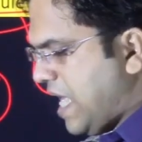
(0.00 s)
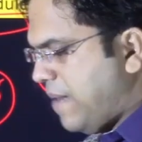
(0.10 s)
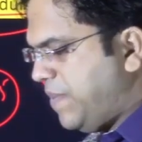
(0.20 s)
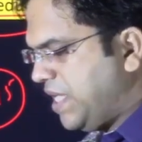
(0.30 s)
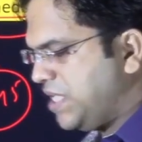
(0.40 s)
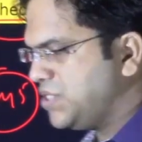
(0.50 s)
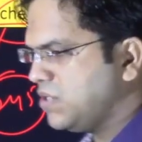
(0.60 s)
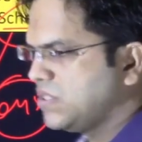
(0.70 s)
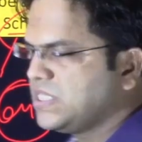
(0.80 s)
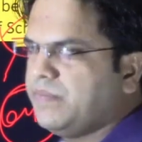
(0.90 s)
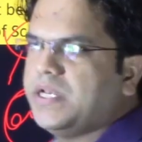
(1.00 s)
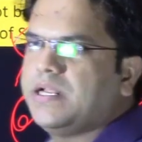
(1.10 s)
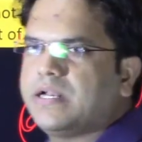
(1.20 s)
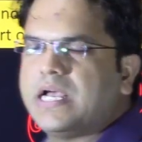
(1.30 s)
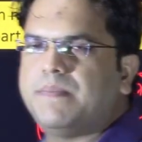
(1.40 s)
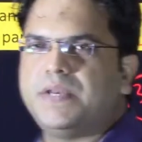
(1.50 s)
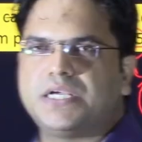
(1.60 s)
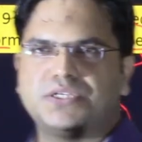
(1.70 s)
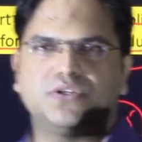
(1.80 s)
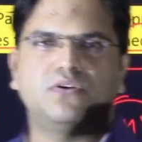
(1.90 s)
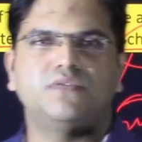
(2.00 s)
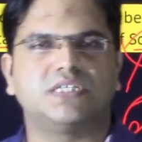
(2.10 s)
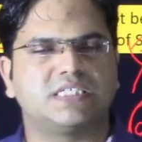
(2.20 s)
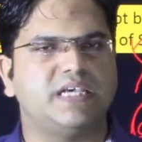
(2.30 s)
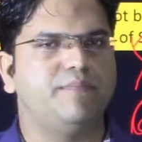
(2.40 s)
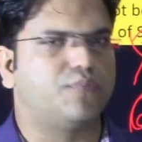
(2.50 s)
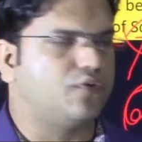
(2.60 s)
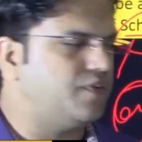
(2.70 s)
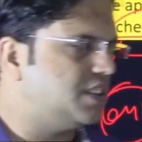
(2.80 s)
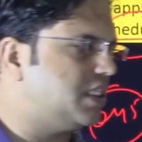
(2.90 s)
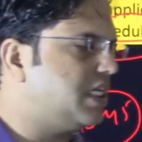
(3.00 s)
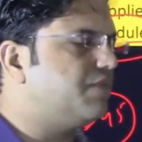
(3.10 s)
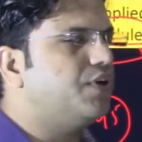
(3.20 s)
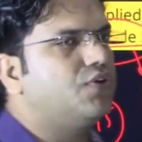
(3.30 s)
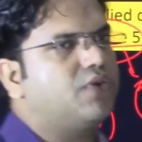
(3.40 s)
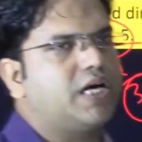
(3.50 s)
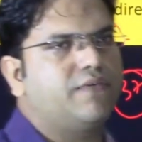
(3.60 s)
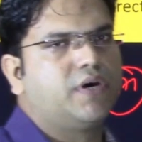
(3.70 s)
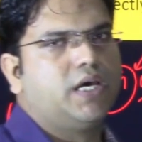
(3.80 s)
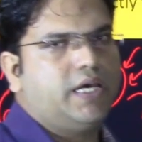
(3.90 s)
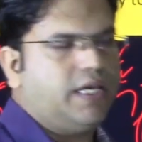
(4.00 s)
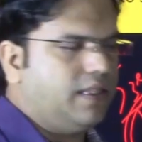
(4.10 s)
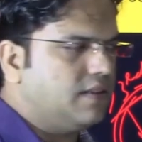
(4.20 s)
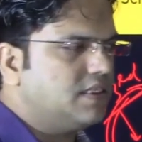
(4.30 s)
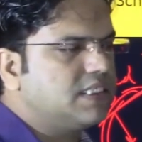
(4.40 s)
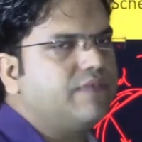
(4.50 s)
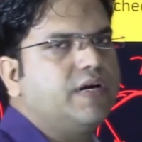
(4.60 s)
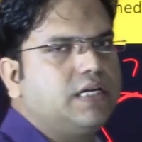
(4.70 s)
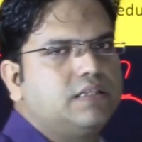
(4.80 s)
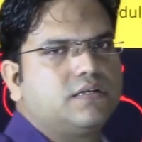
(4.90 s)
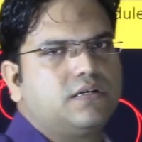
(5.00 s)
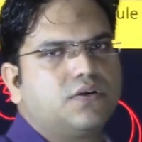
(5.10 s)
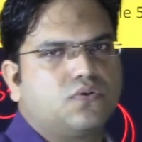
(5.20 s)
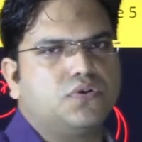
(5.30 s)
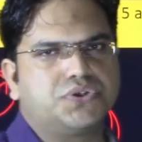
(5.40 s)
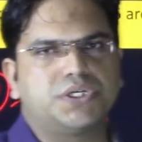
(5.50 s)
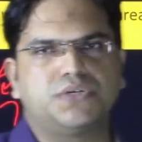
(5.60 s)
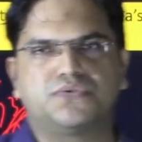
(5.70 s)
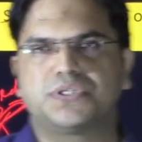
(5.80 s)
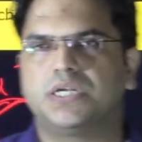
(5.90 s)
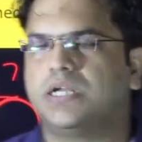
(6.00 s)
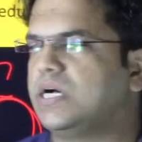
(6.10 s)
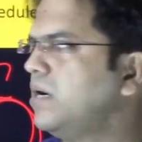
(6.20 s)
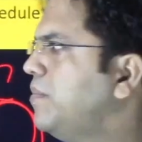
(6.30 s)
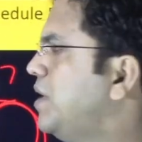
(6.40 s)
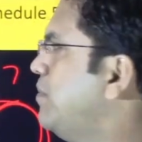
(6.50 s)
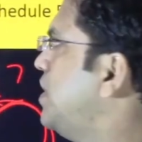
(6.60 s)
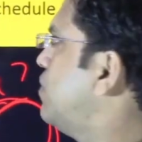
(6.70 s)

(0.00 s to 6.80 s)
application or similar application of the same provision that we do have in this 73rd constitutional amendment.